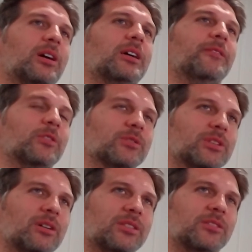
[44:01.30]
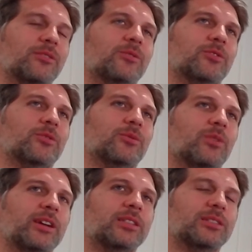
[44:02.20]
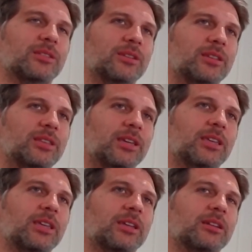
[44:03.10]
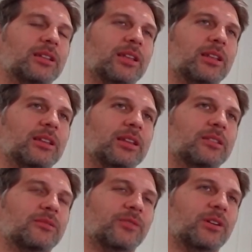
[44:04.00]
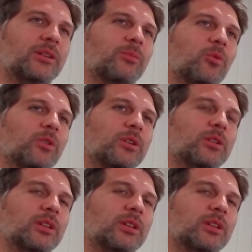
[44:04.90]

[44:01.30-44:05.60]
of those constitutional rights kick in, and it's very important